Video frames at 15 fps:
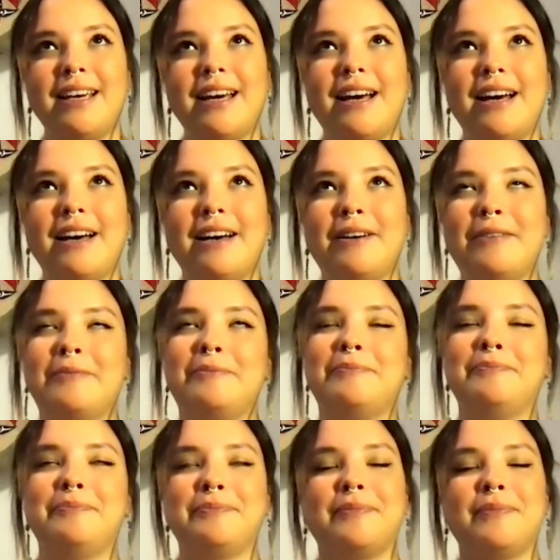
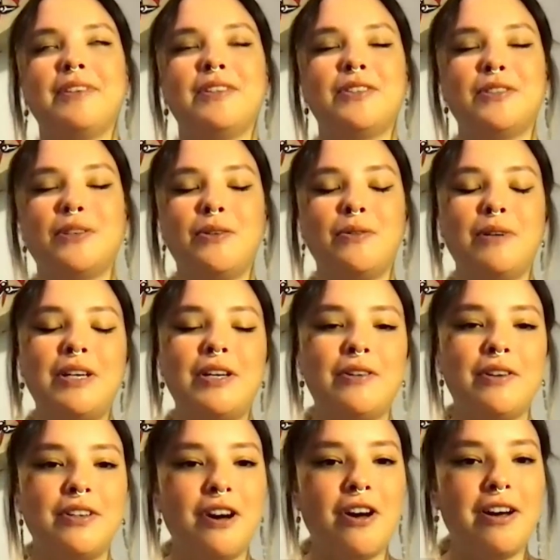So when you
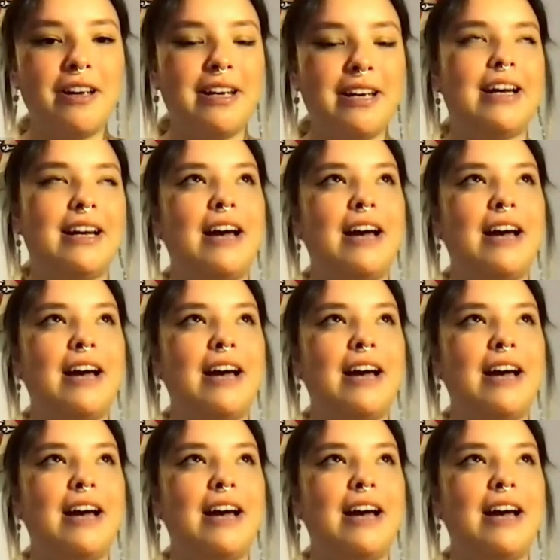were talking,